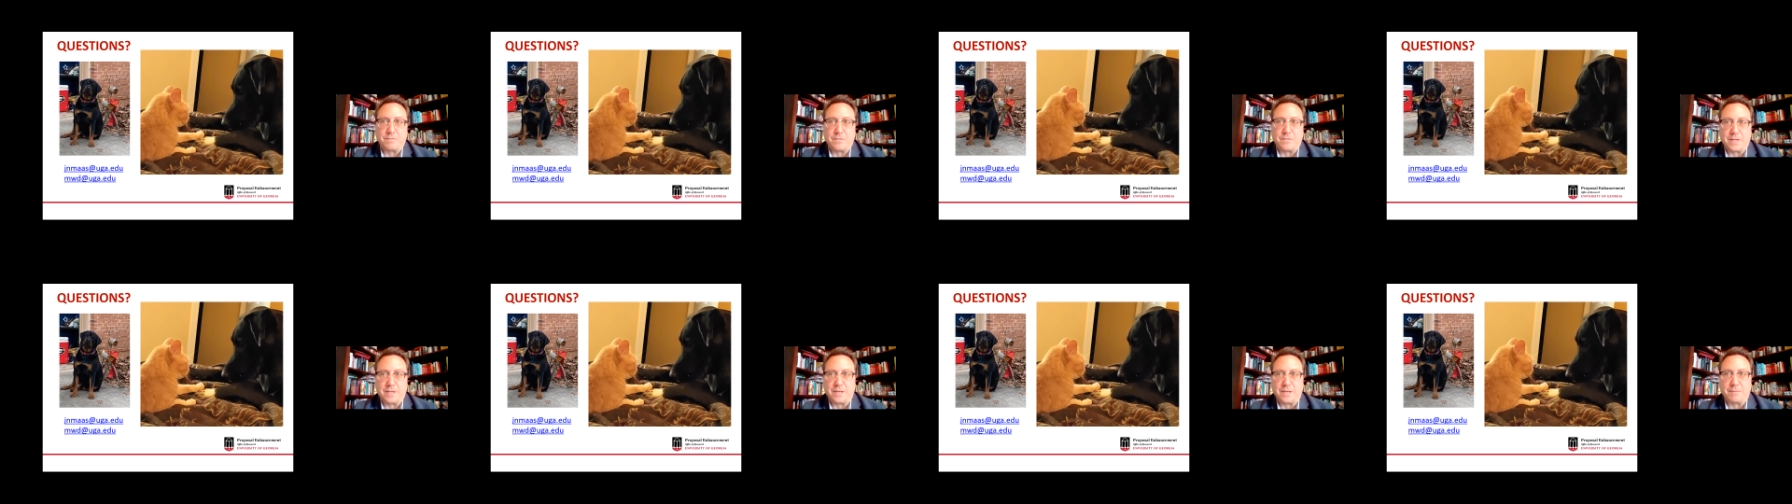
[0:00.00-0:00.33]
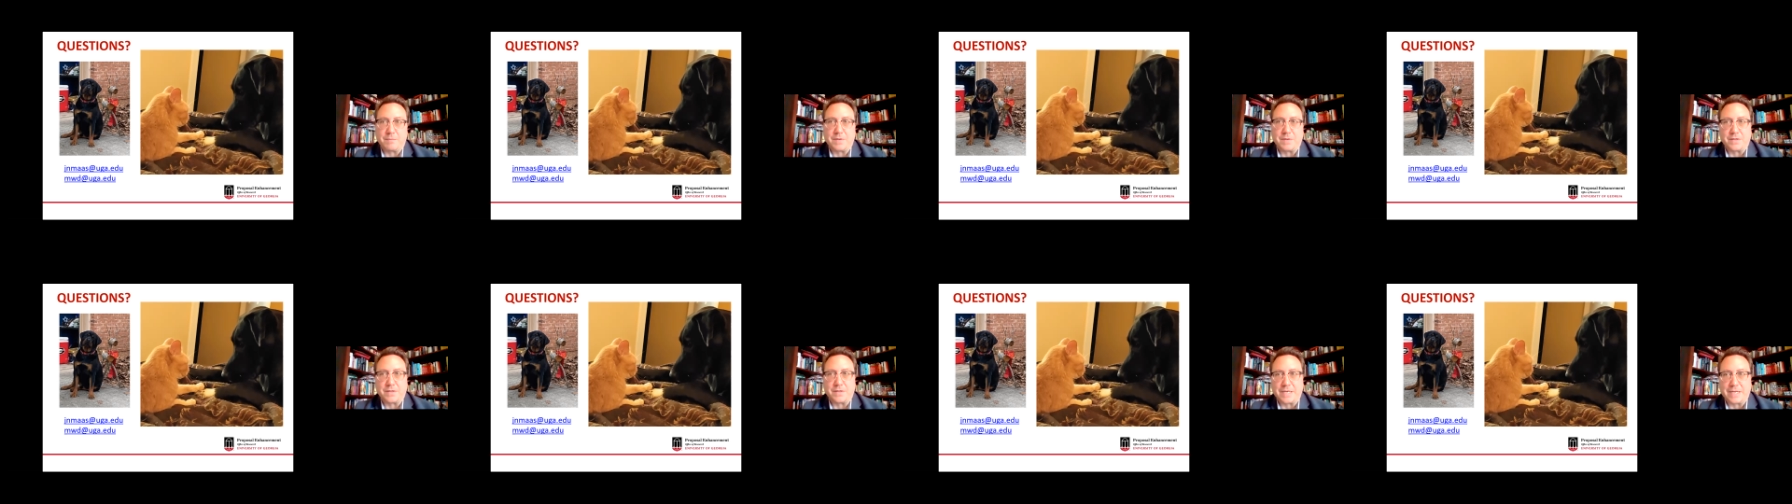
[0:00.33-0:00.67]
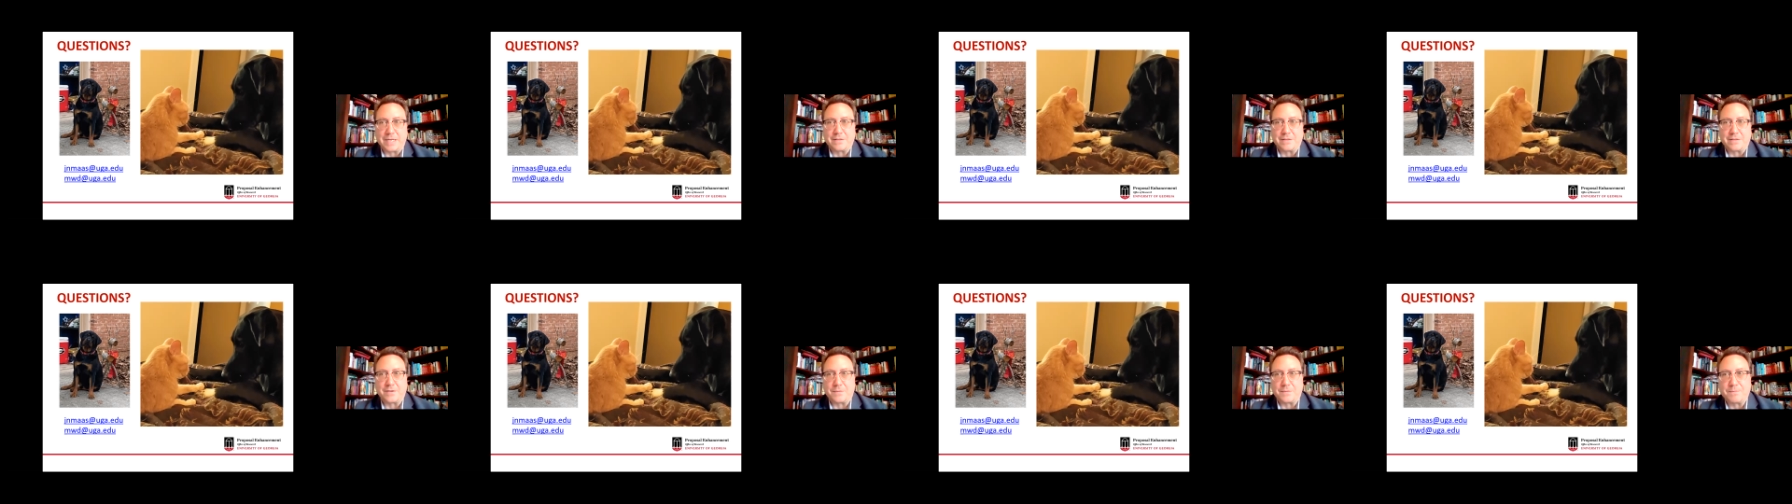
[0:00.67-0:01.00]
the
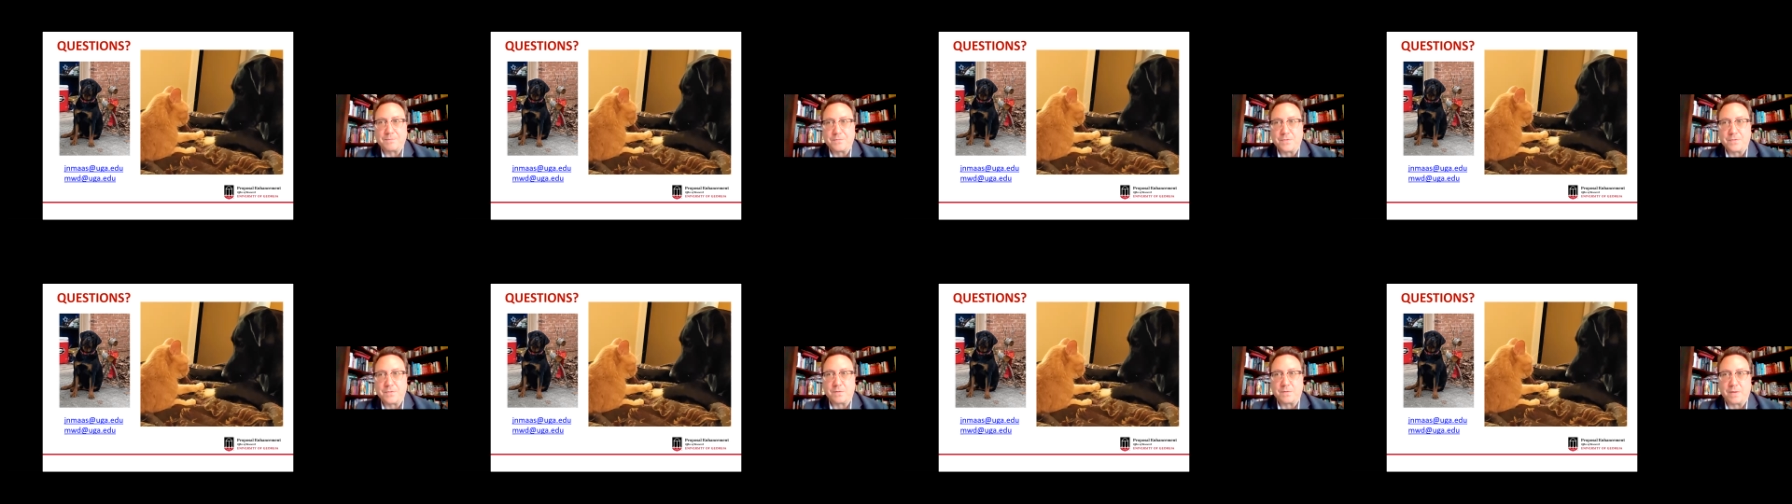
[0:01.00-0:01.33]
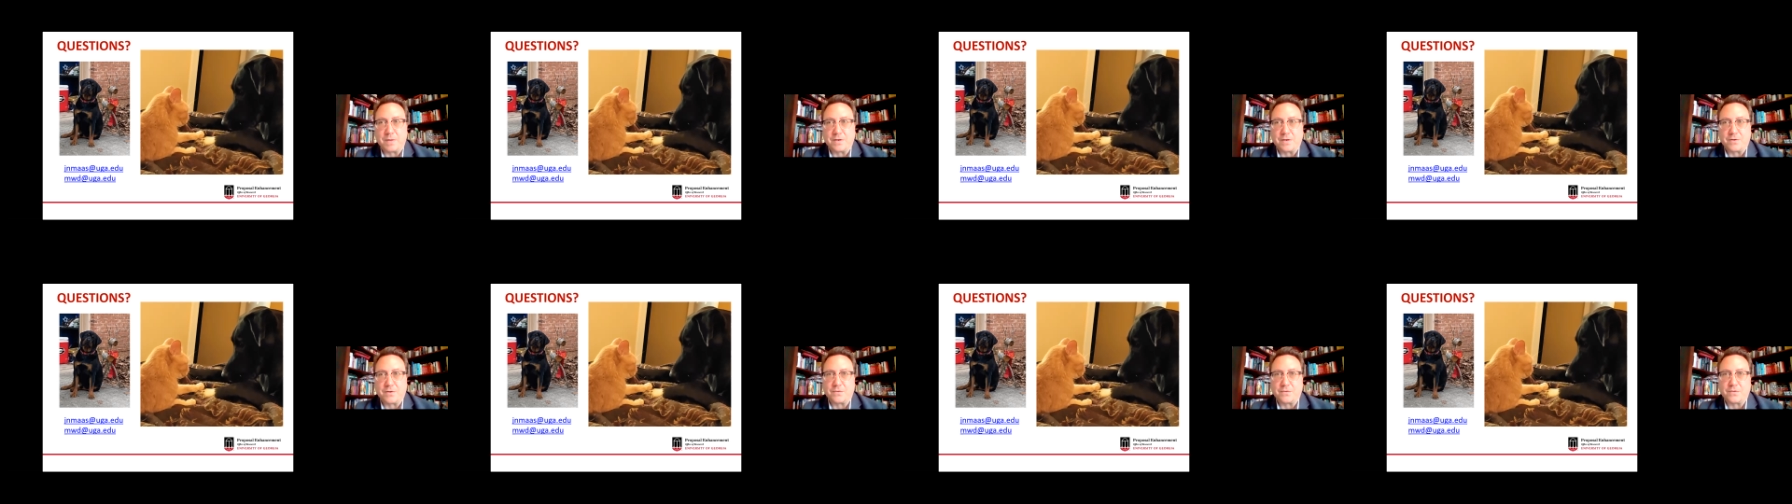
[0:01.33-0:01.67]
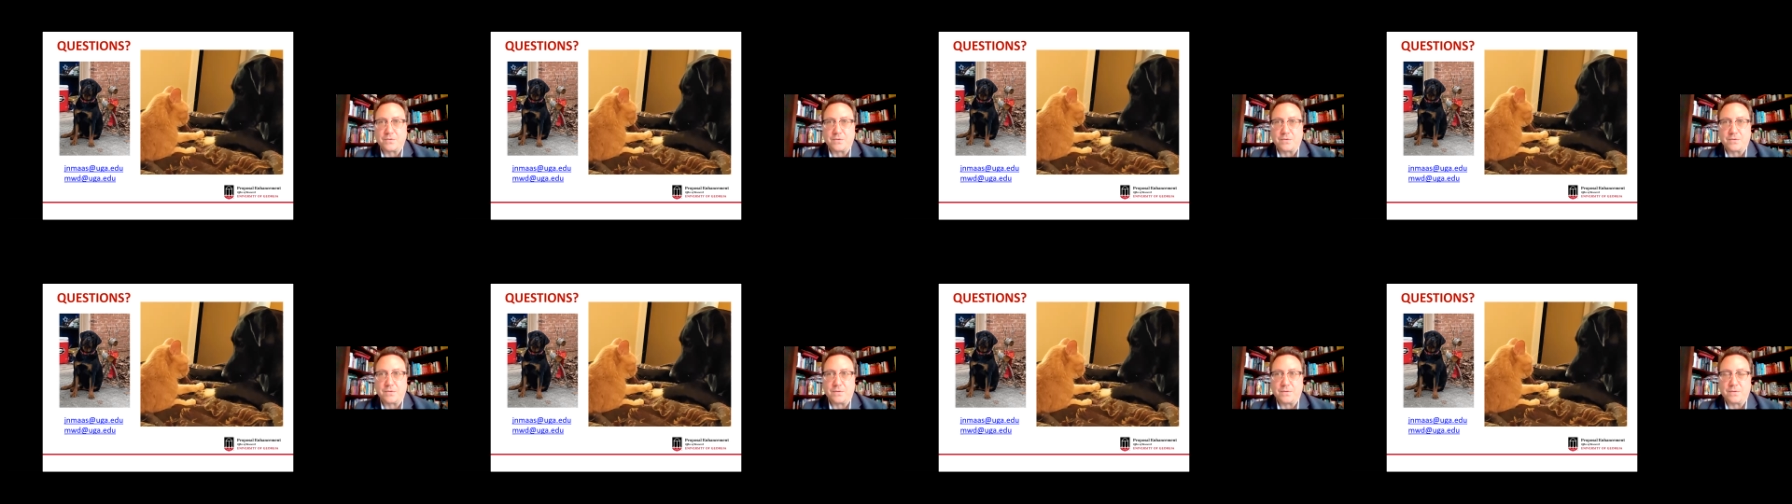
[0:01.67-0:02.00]
ability to mentor
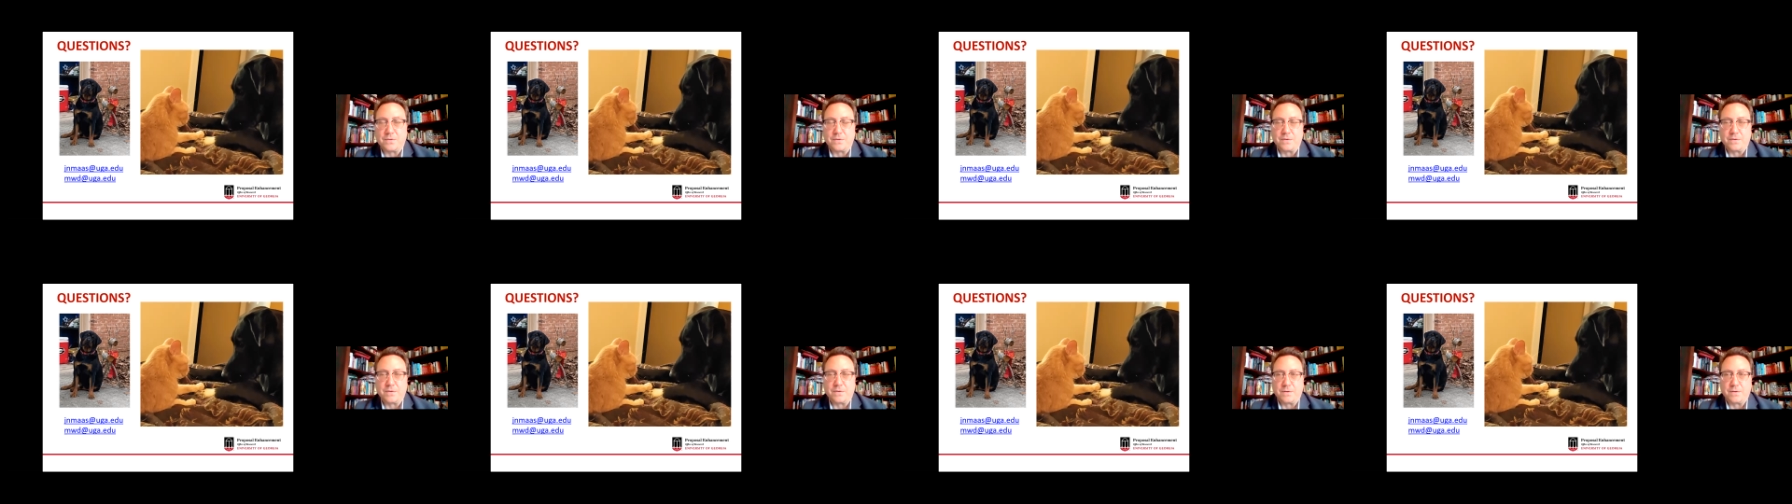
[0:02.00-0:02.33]
students.